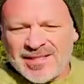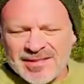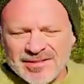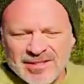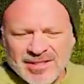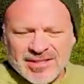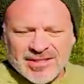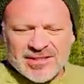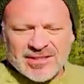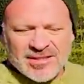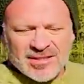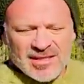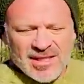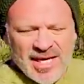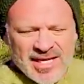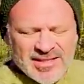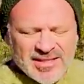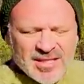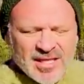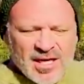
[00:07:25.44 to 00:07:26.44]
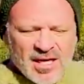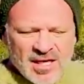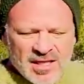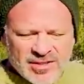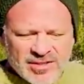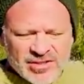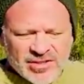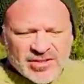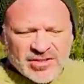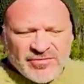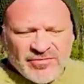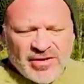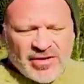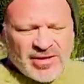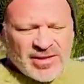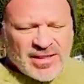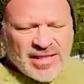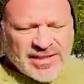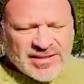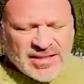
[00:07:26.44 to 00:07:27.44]
just light touch,
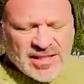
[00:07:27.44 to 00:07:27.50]
very light